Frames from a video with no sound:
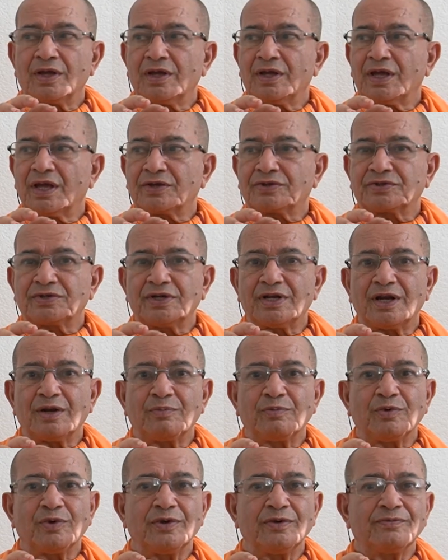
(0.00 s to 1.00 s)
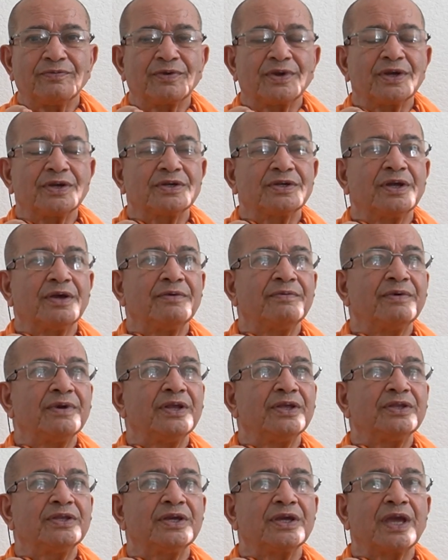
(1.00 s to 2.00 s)
external purification,
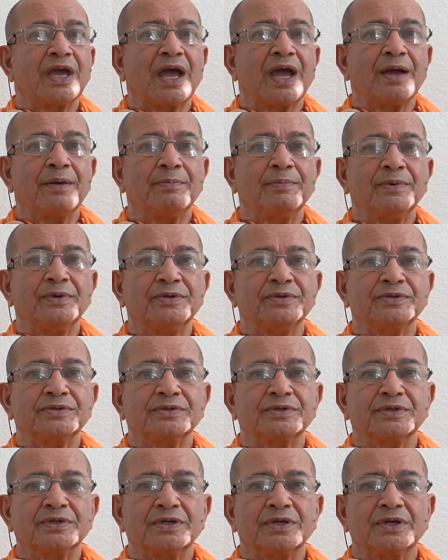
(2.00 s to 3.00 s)
everything happens,